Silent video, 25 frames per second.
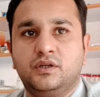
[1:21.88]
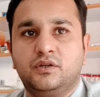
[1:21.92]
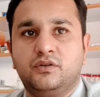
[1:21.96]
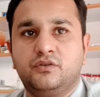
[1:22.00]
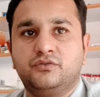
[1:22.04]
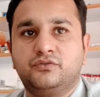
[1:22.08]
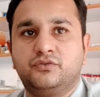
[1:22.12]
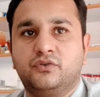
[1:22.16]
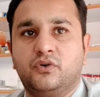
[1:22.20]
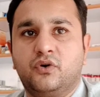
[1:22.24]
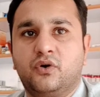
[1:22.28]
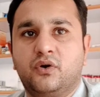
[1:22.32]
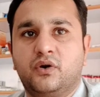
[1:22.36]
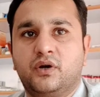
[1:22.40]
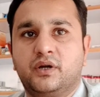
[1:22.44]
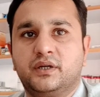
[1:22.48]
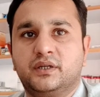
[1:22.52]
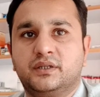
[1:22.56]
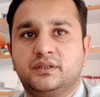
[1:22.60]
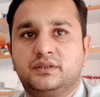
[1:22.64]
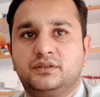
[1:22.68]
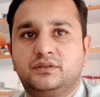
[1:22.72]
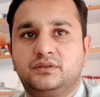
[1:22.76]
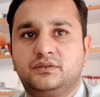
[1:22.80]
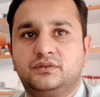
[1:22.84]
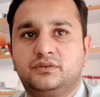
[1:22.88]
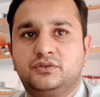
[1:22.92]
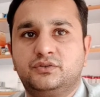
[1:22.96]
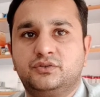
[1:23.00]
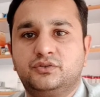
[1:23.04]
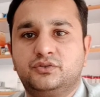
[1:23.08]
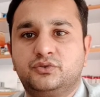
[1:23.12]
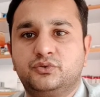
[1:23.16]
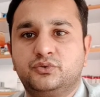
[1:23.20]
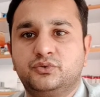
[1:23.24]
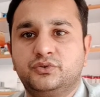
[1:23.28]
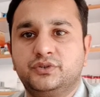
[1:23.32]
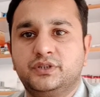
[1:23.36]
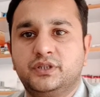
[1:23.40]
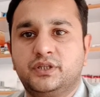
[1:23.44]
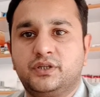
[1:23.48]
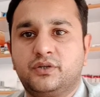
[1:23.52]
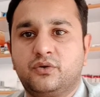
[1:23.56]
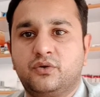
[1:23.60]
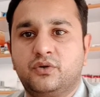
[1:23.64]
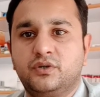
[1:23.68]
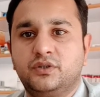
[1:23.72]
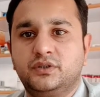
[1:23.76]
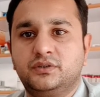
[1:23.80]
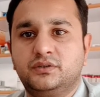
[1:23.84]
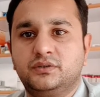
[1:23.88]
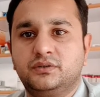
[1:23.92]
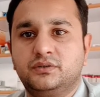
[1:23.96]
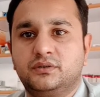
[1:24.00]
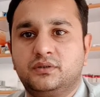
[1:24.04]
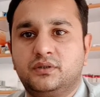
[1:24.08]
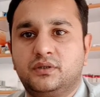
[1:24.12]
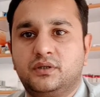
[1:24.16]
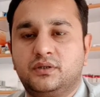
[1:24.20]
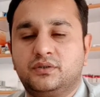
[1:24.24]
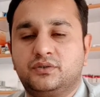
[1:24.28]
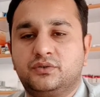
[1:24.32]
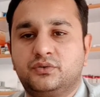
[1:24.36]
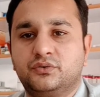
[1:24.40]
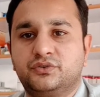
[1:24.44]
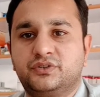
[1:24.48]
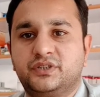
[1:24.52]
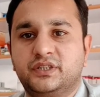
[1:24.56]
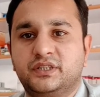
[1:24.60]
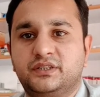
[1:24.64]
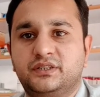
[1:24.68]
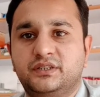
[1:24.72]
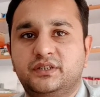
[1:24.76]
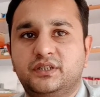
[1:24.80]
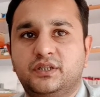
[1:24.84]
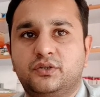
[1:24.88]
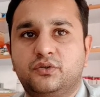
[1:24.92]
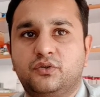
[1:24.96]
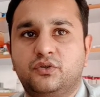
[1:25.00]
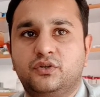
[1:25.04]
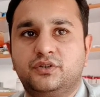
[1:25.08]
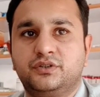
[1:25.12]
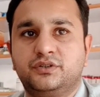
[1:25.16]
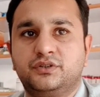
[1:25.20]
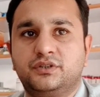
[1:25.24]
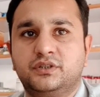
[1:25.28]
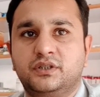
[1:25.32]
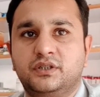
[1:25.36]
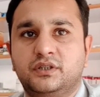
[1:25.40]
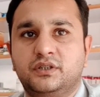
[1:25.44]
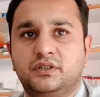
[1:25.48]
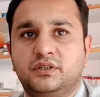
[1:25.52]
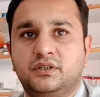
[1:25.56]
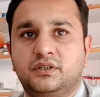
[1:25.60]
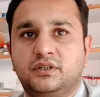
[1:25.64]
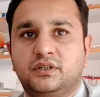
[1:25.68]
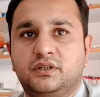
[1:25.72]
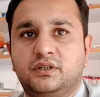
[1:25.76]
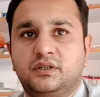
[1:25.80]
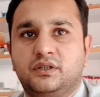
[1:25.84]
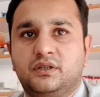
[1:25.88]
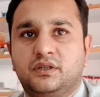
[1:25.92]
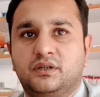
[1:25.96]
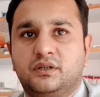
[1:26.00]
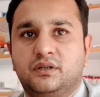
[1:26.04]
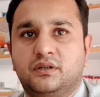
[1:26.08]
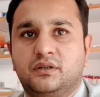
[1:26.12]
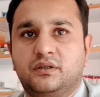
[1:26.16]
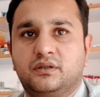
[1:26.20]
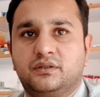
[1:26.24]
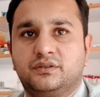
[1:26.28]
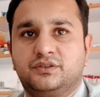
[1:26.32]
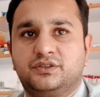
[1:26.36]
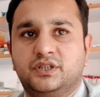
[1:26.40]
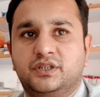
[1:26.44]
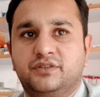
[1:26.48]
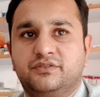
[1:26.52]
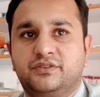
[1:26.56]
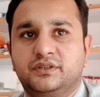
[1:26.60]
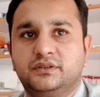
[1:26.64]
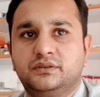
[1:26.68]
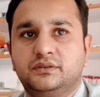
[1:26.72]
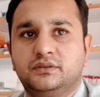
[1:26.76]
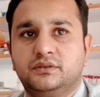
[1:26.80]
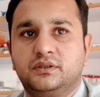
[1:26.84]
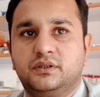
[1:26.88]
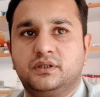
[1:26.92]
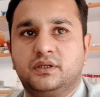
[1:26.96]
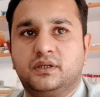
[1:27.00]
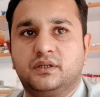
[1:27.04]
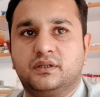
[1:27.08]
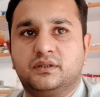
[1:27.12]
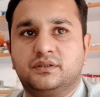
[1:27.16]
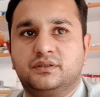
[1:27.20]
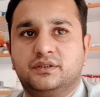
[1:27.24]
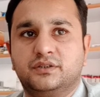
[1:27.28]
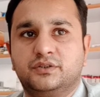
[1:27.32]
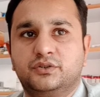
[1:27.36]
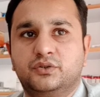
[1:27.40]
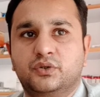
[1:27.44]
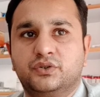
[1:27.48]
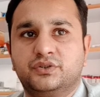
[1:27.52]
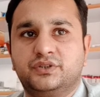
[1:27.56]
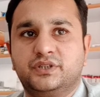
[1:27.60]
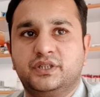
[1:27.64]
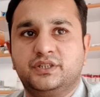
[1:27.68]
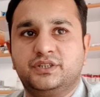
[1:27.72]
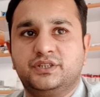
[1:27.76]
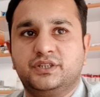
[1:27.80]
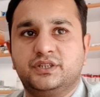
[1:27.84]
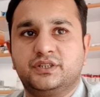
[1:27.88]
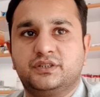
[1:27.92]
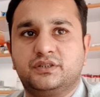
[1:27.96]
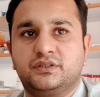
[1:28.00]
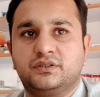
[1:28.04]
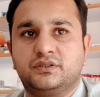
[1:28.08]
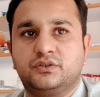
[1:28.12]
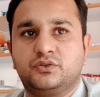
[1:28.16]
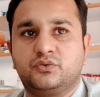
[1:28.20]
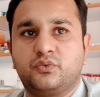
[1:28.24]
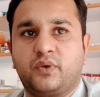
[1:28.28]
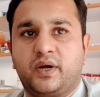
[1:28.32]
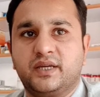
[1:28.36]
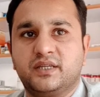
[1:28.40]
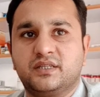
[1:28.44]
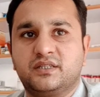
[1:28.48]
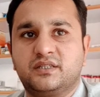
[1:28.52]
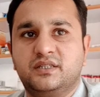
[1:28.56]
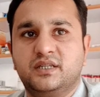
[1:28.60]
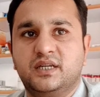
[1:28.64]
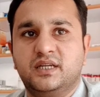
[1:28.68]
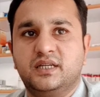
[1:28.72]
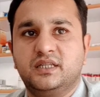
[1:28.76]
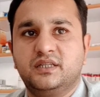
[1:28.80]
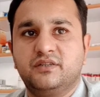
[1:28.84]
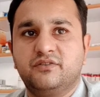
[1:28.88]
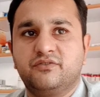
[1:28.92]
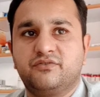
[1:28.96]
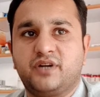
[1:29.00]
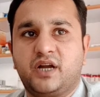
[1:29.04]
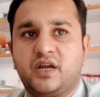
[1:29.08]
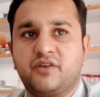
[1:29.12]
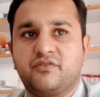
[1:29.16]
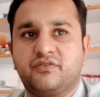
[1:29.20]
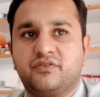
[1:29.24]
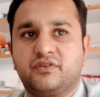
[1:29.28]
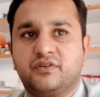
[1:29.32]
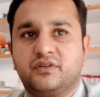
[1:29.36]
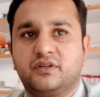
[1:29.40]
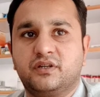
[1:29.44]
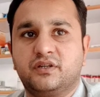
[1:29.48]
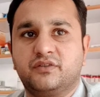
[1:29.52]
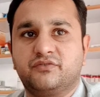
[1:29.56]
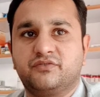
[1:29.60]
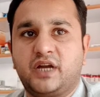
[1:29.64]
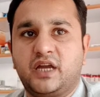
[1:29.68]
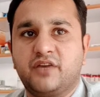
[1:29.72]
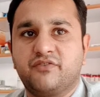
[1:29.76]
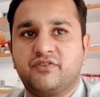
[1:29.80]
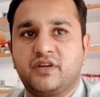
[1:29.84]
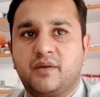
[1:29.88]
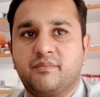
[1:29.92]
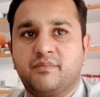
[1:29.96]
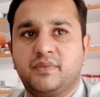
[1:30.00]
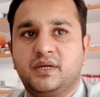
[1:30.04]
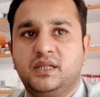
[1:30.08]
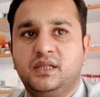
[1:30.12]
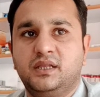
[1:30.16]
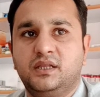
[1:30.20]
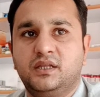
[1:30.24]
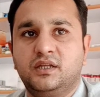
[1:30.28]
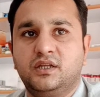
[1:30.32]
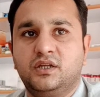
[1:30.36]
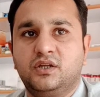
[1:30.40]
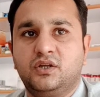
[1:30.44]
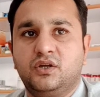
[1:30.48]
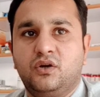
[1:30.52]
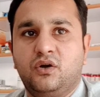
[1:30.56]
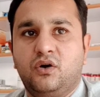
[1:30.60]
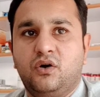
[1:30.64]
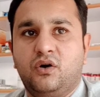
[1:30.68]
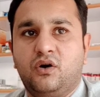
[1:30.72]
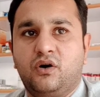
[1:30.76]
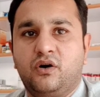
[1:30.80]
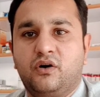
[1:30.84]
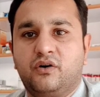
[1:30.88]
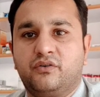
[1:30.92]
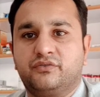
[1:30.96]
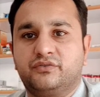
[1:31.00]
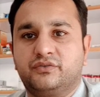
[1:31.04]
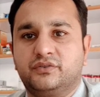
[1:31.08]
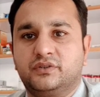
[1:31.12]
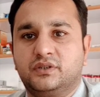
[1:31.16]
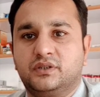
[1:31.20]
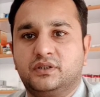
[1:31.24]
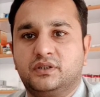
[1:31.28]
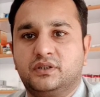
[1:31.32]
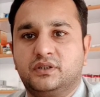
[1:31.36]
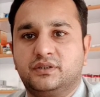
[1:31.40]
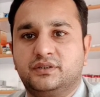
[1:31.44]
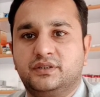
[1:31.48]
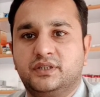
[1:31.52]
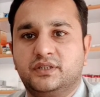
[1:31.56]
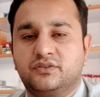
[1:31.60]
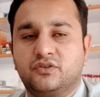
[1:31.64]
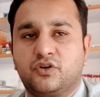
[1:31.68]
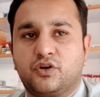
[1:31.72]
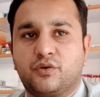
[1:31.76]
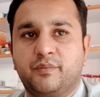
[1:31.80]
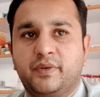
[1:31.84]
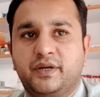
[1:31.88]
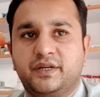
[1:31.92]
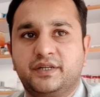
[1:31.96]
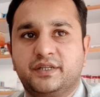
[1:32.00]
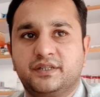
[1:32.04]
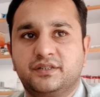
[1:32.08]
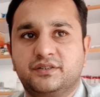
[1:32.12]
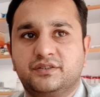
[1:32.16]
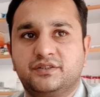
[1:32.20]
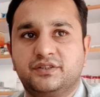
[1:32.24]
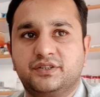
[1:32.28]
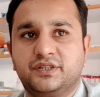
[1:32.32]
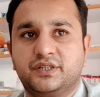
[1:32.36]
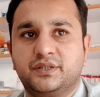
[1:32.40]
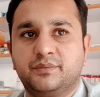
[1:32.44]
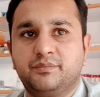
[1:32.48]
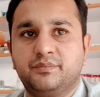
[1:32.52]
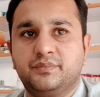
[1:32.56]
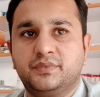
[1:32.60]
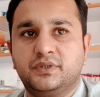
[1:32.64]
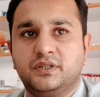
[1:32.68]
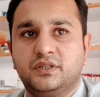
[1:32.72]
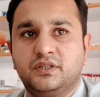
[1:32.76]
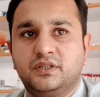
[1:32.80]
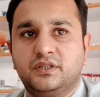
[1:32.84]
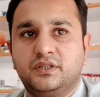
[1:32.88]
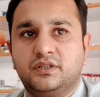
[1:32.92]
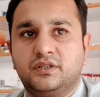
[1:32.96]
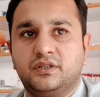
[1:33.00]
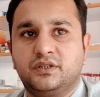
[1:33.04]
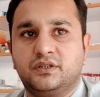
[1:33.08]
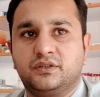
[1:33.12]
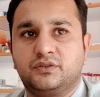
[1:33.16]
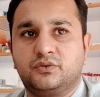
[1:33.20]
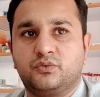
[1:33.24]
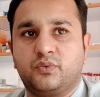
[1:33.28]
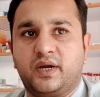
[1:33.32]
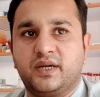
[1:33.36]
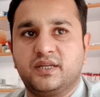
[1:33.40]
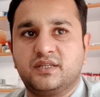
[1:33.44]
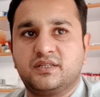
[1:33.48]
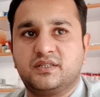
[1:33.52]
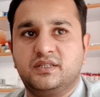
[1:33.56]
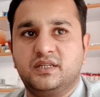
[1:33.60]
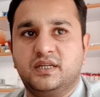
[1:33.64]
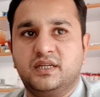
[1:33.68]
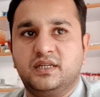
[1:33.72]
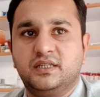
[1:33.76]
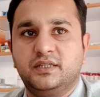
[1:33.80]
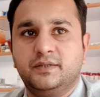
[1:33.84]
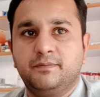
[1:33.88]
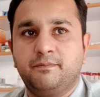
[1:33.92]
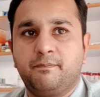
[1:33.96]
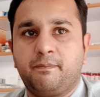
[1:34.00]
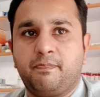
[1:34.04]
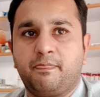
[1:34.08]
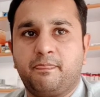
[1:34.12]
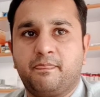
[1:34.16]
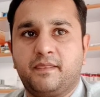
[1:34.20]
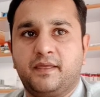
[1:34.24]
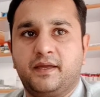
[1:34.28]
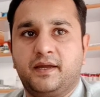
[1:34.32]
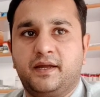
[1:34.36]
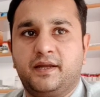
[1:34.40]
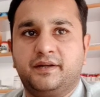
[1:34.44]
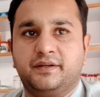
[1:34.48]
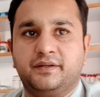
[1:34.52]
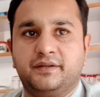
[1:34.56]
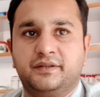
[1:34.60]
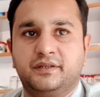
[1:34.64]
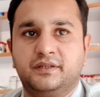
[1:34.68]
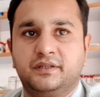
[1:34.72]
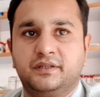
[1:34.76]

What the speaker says: For a 2-year-old to 6-year-old children, the dosage is twice daily, 5 ml of this Augmentin syrup twice daily, and